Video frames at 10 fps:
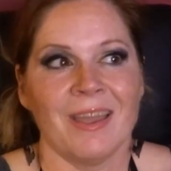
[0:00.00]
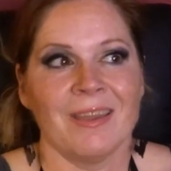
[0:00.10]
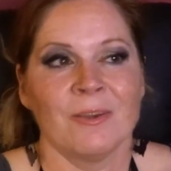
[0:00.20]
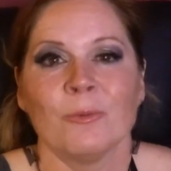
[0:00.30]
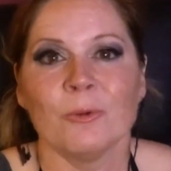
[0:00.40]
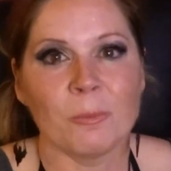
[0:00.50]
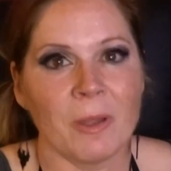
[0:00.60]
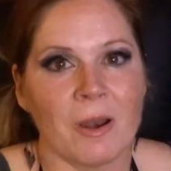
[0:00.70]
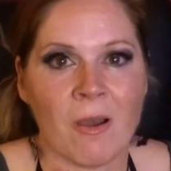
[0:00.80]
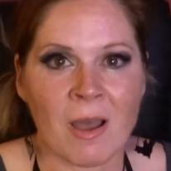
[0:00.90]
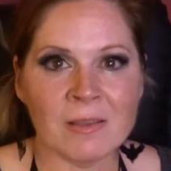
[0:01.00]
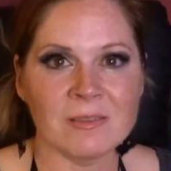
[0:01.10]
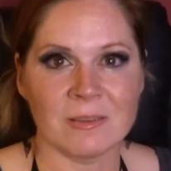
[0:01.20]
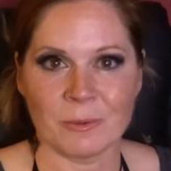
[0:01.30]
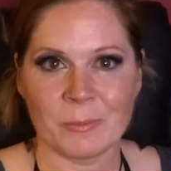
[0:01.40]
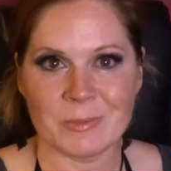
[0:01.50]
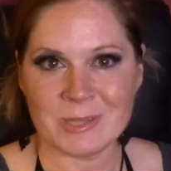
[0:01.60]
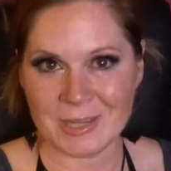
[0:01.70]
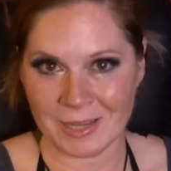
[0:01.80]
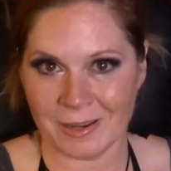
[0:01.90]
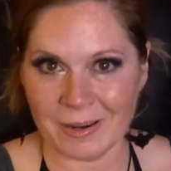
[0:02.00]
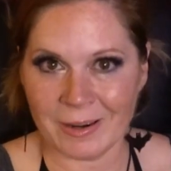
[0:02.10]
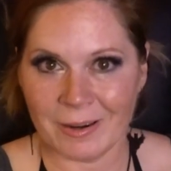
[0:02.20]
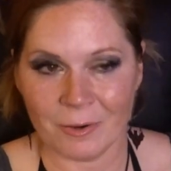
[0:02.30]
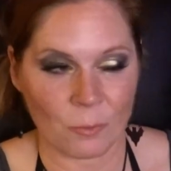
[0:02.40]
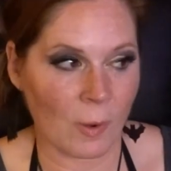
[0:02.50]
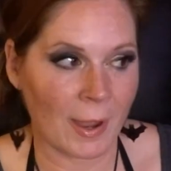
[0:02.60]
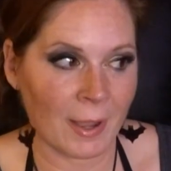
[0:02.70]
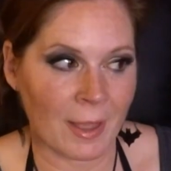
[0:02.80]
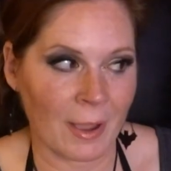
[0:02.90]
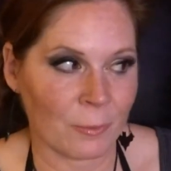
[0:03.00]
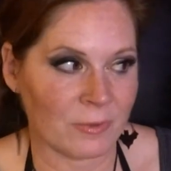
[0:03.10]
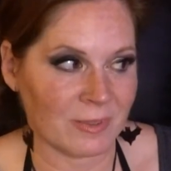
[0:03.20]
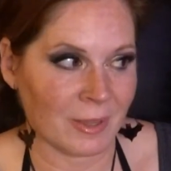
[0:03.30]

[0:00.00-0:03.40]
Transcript: it would have been awesome to hear while I was,